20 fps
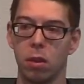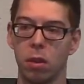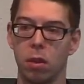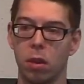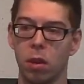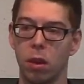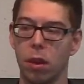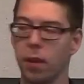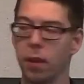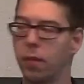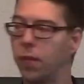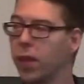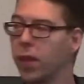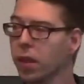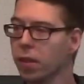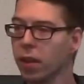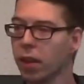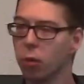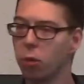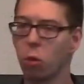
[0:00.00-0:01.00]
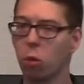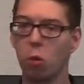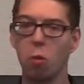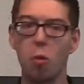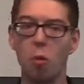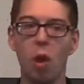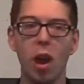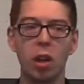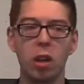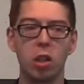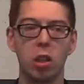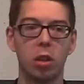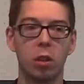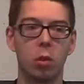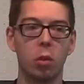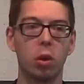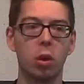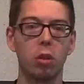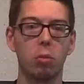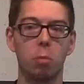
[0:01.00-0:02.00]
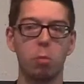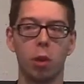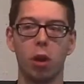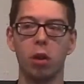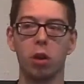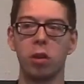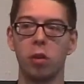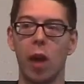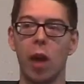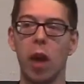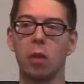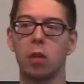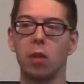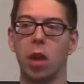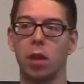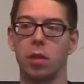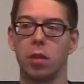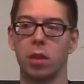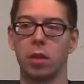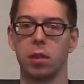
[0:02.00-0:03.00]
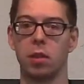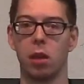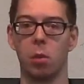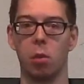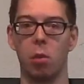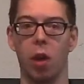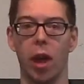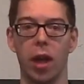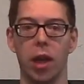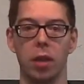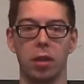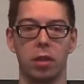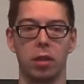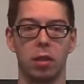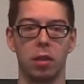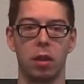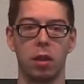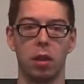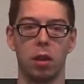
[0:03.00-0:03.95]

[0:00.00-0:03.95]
It feels like we're watching the world burn around us in some ways.